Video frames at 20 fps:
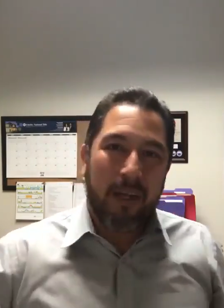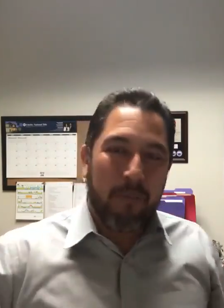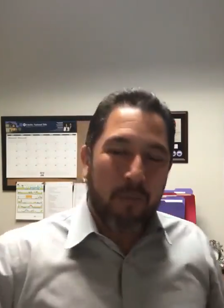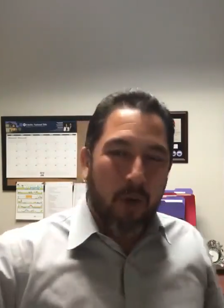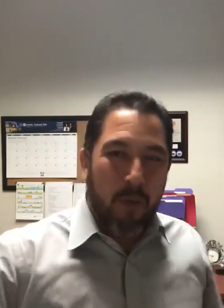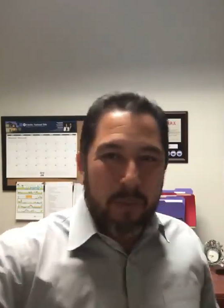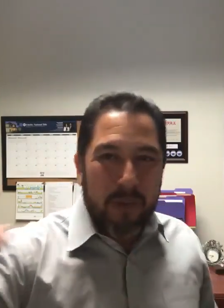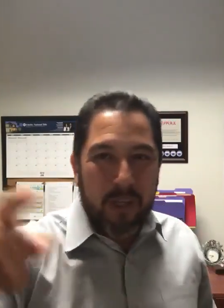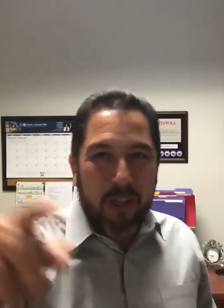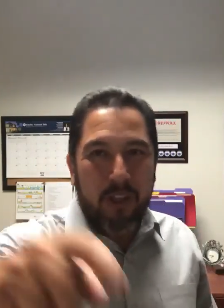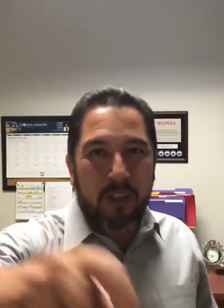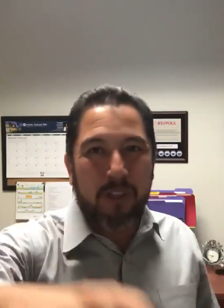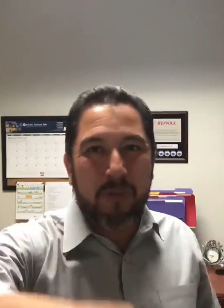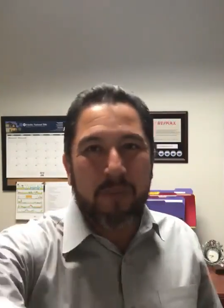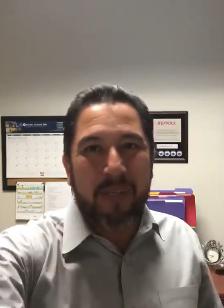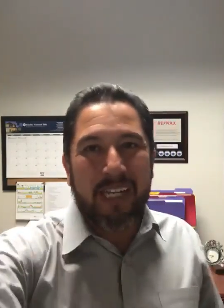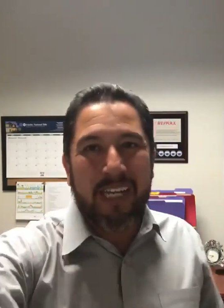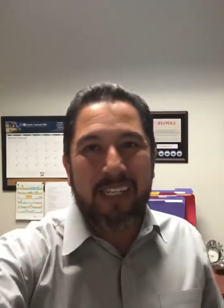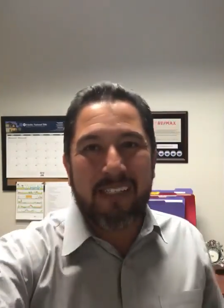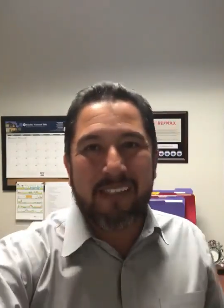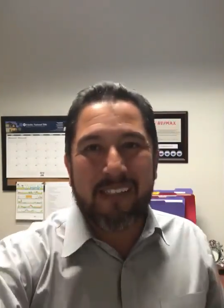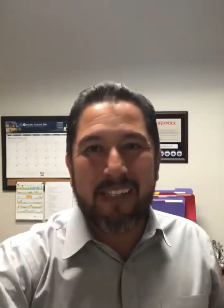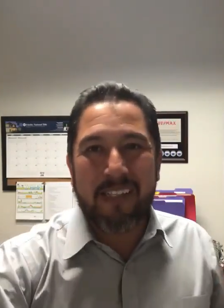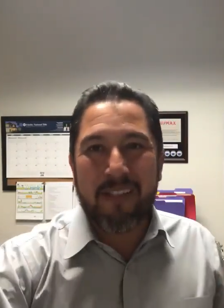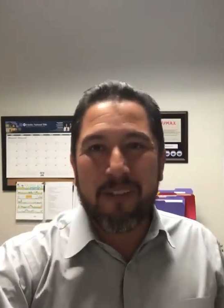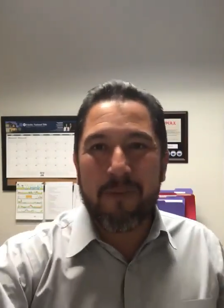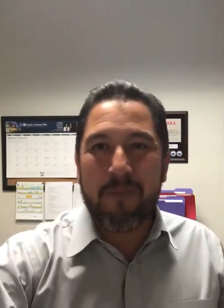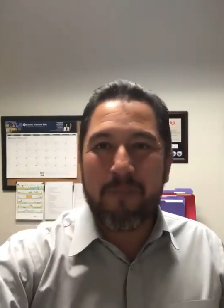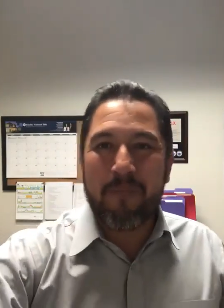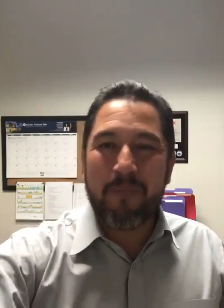I'm hoping to close my next
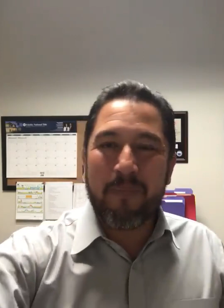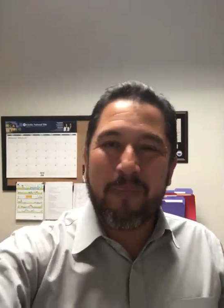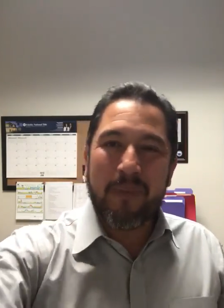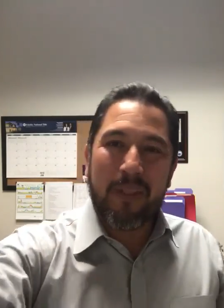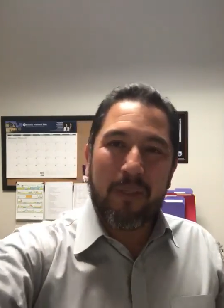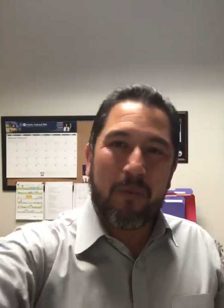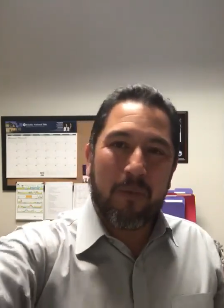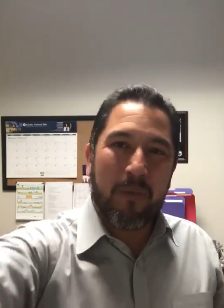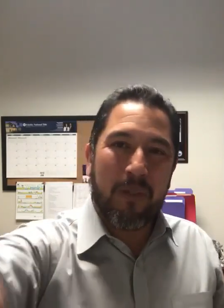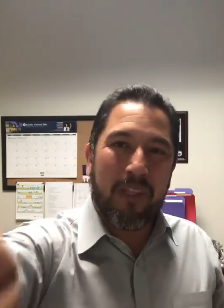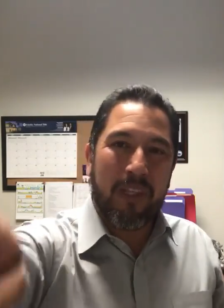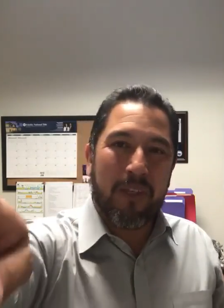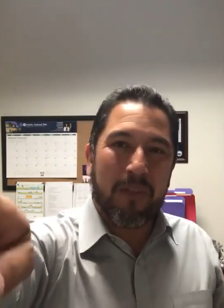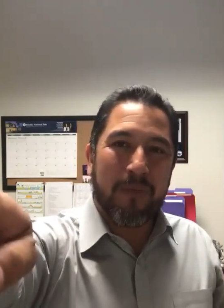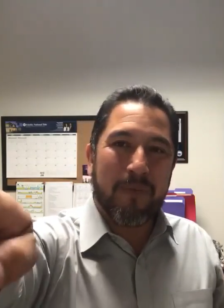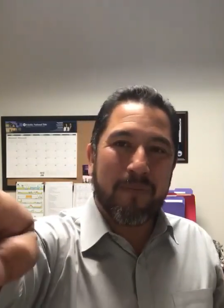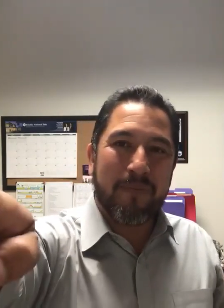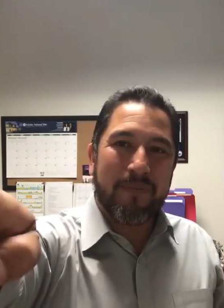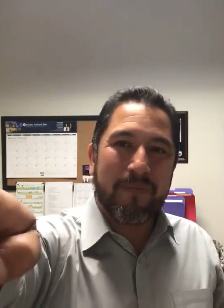deal with you.